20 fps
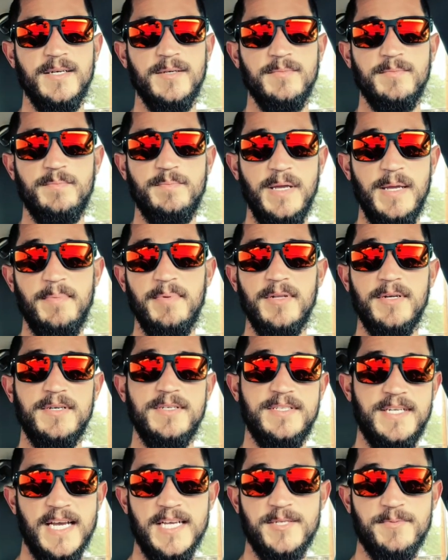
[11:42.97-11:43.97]
people are
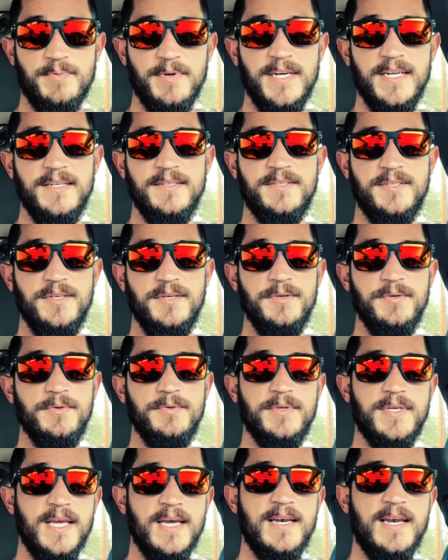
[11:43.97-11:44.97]
desperate to
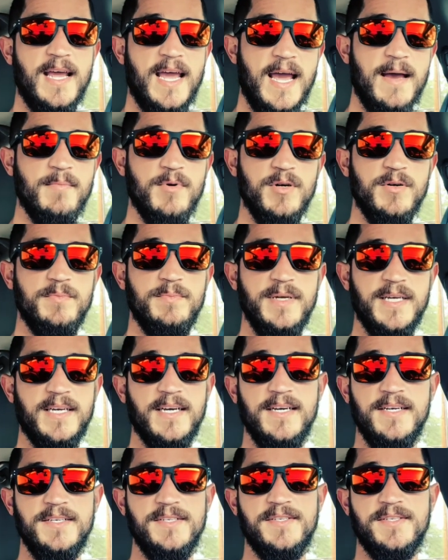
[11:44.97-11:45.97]
get ammo
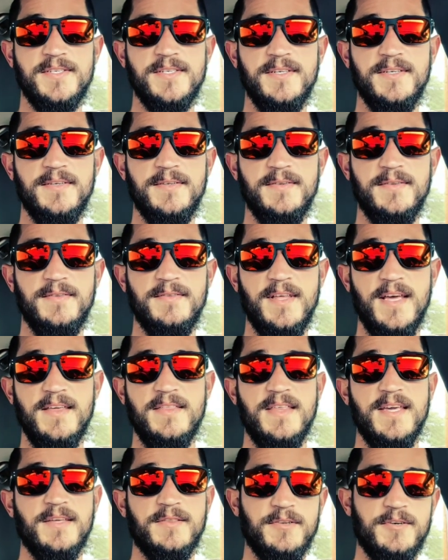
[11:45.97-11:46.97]
because they
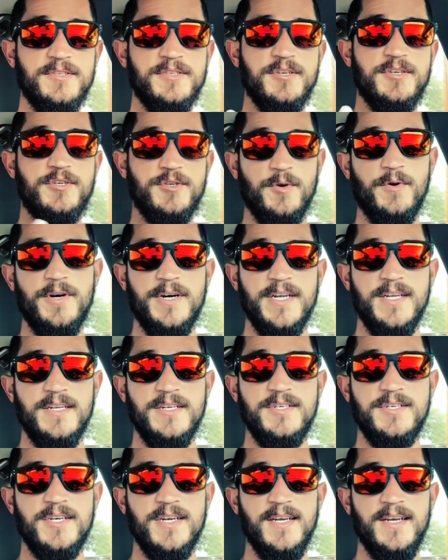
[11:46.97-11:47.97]
think there's a
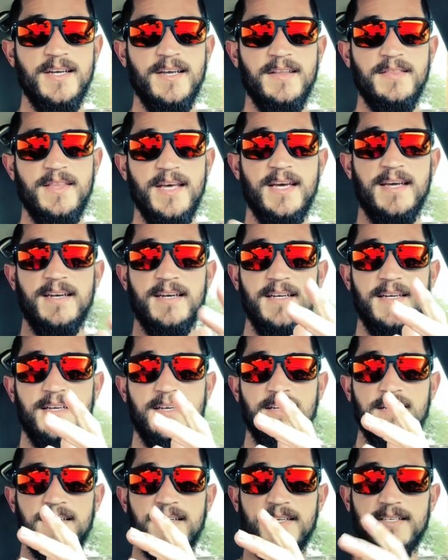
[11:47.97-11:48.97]
shortage that
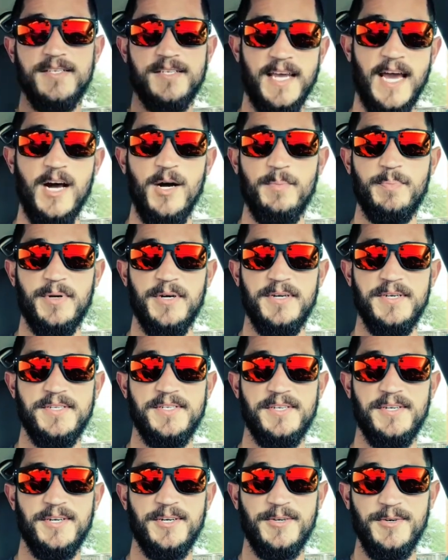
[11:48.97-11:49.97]

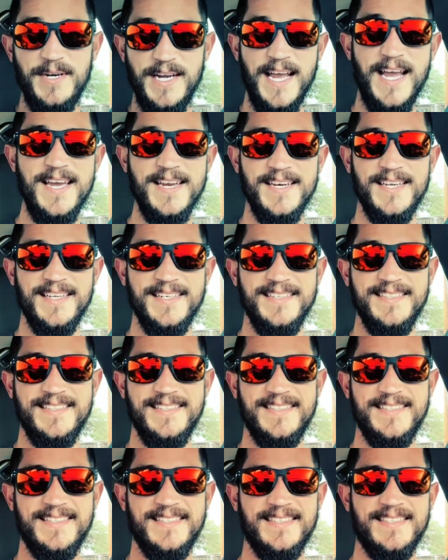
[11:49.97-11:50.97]
scalpers created.
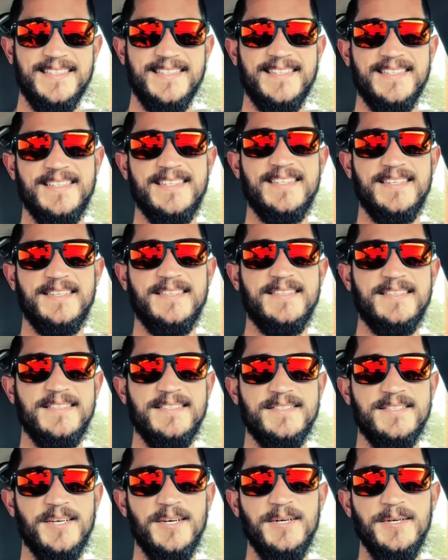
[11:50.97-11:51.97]

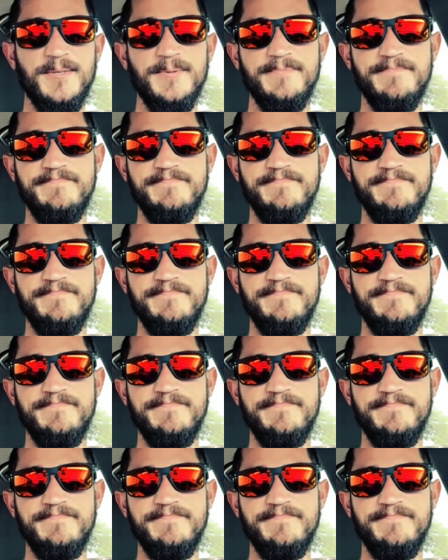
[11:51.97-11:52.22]
So